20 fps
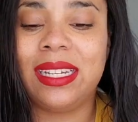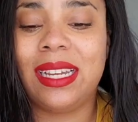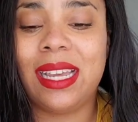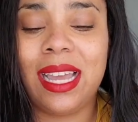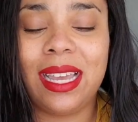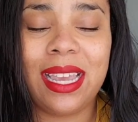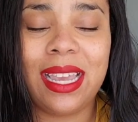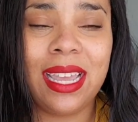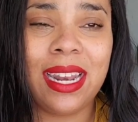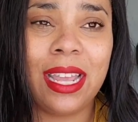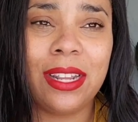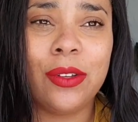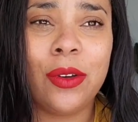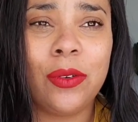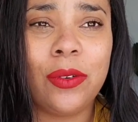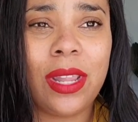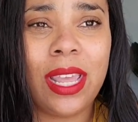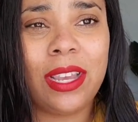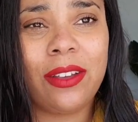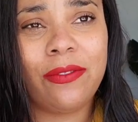Again, I
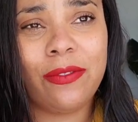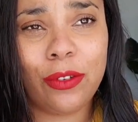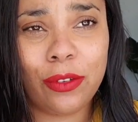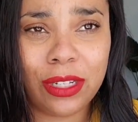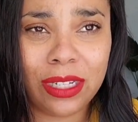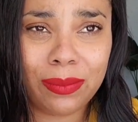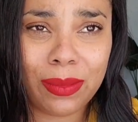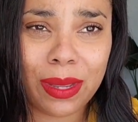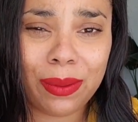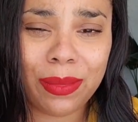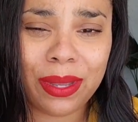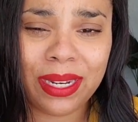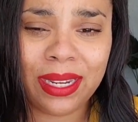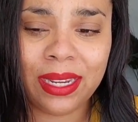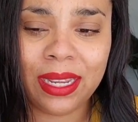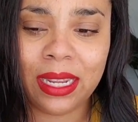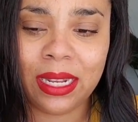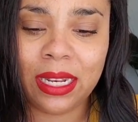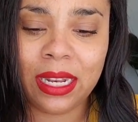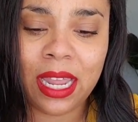don't like folding my money
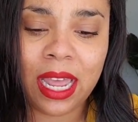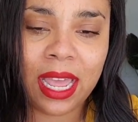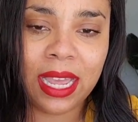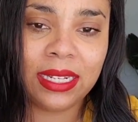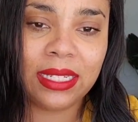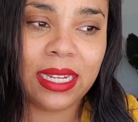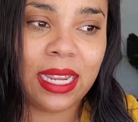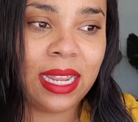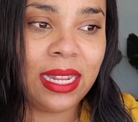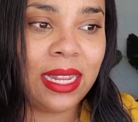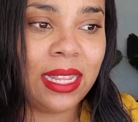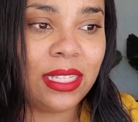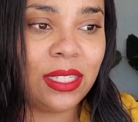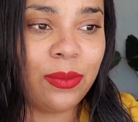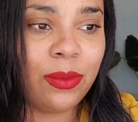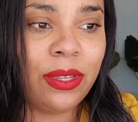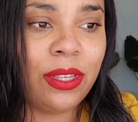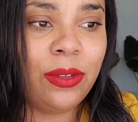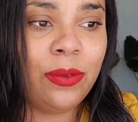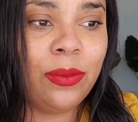a lot, and this
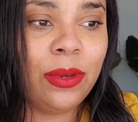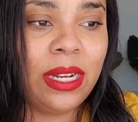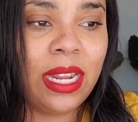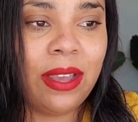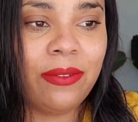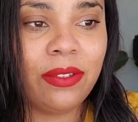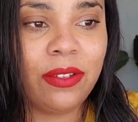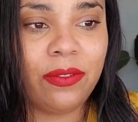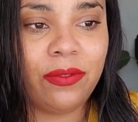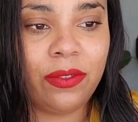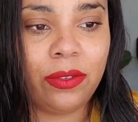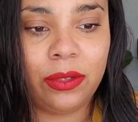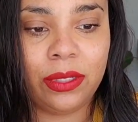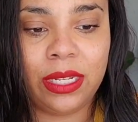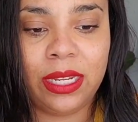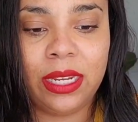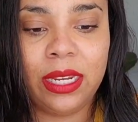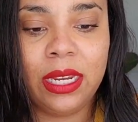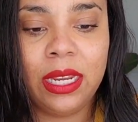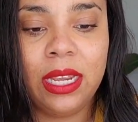one you would have to fold
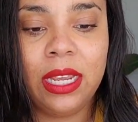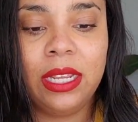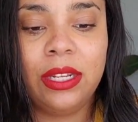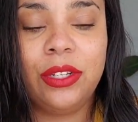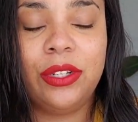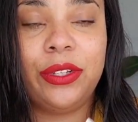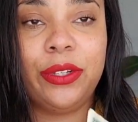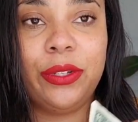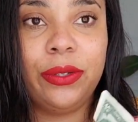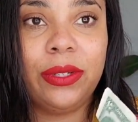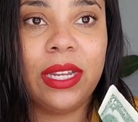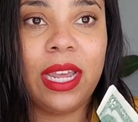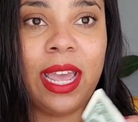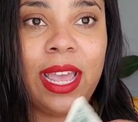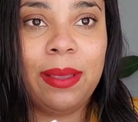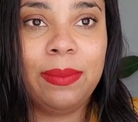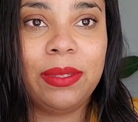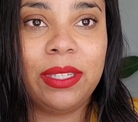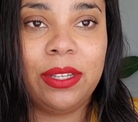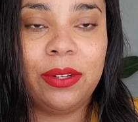it 2
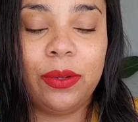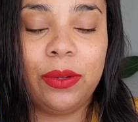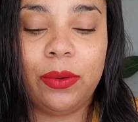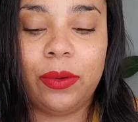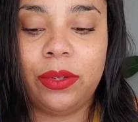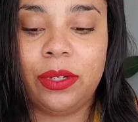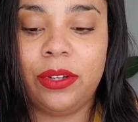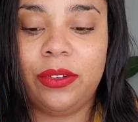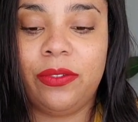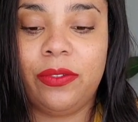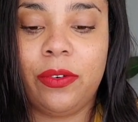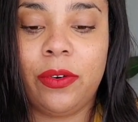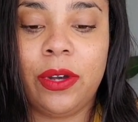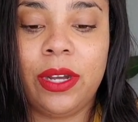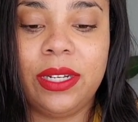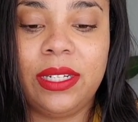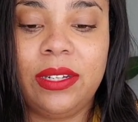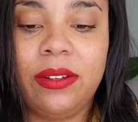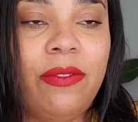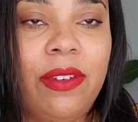times in order for
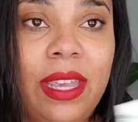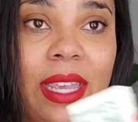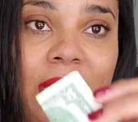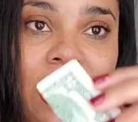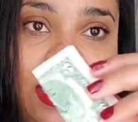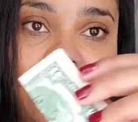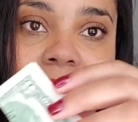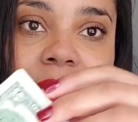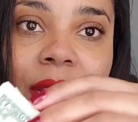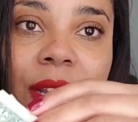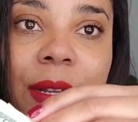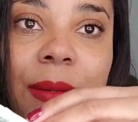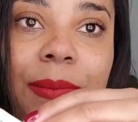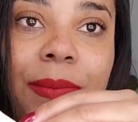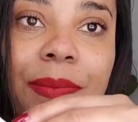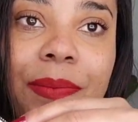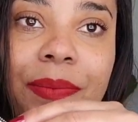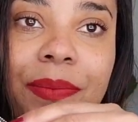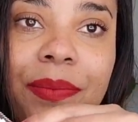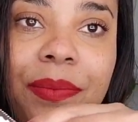it to fit in here.
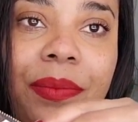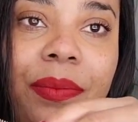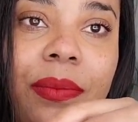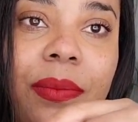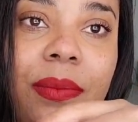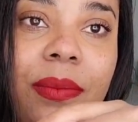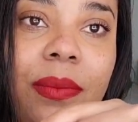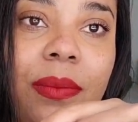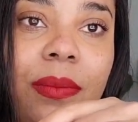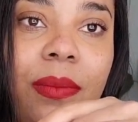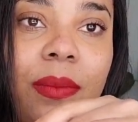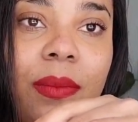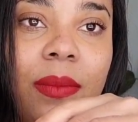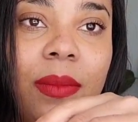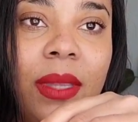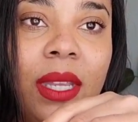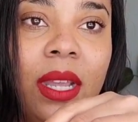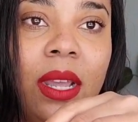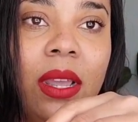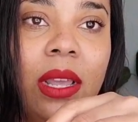
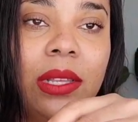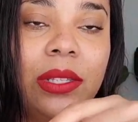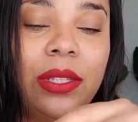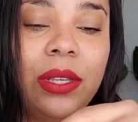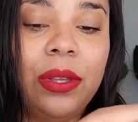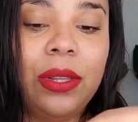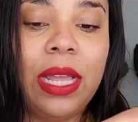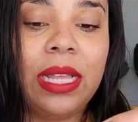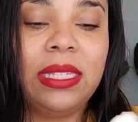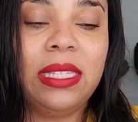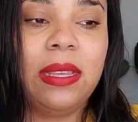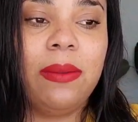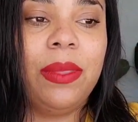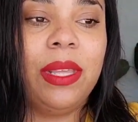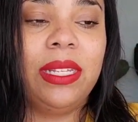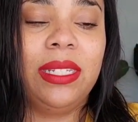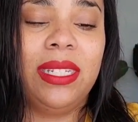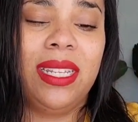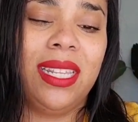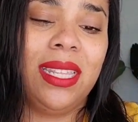So that's
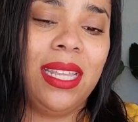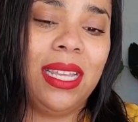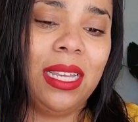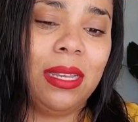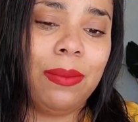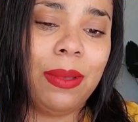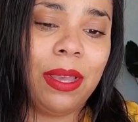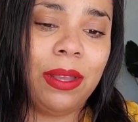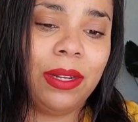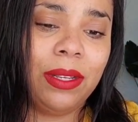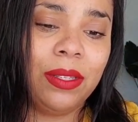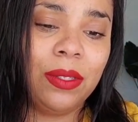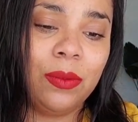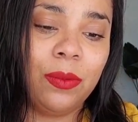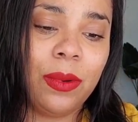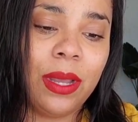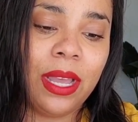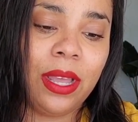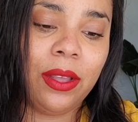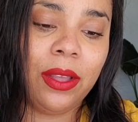something to think about as
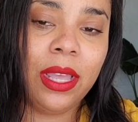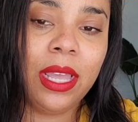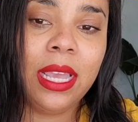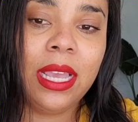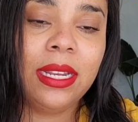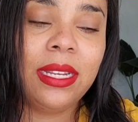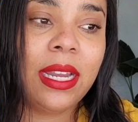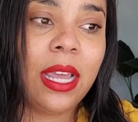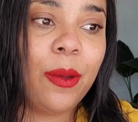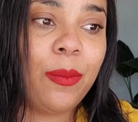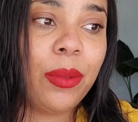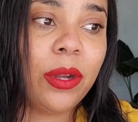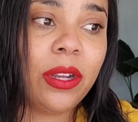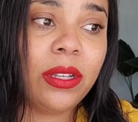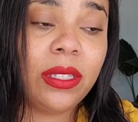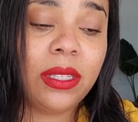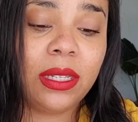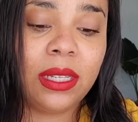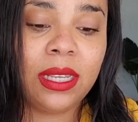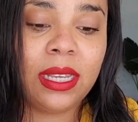well. Now
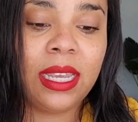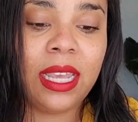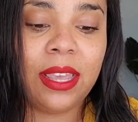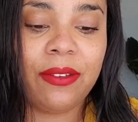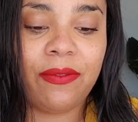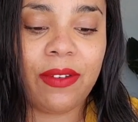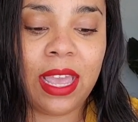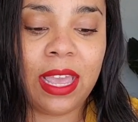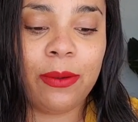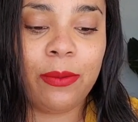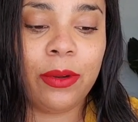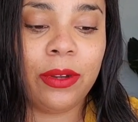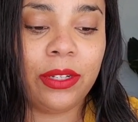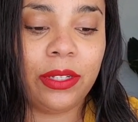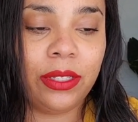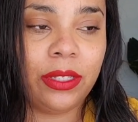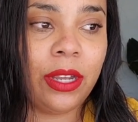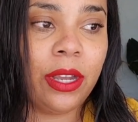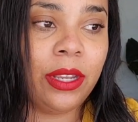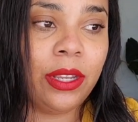personally, if I were to
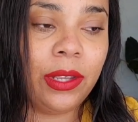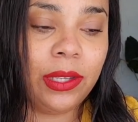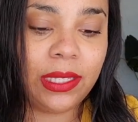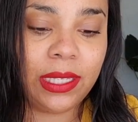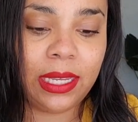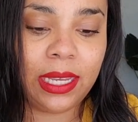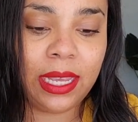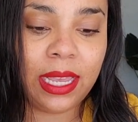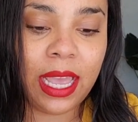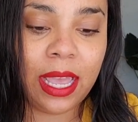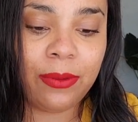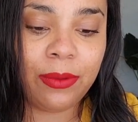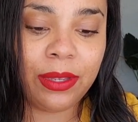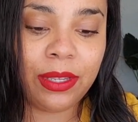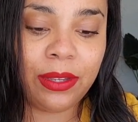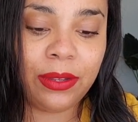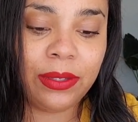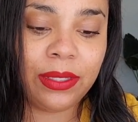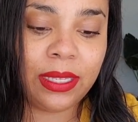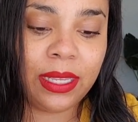start using it, I
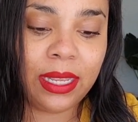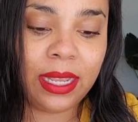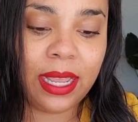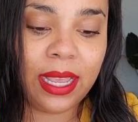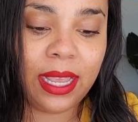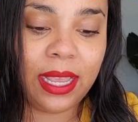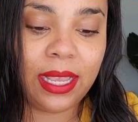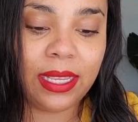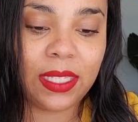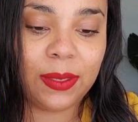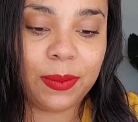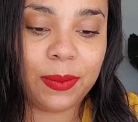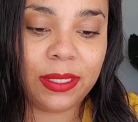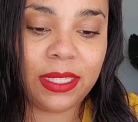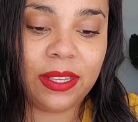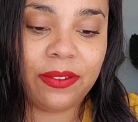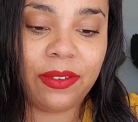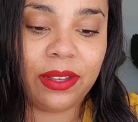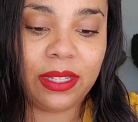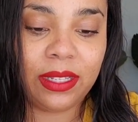would use it
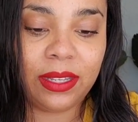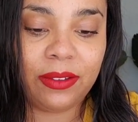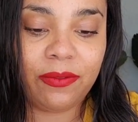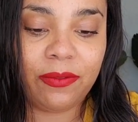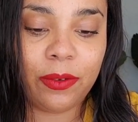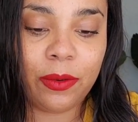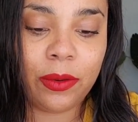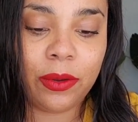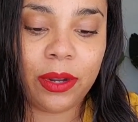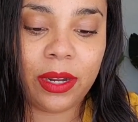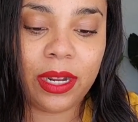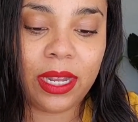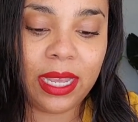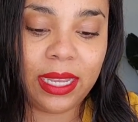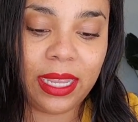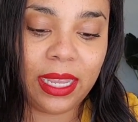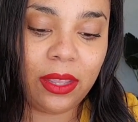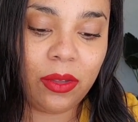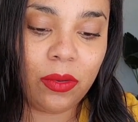specifically for a key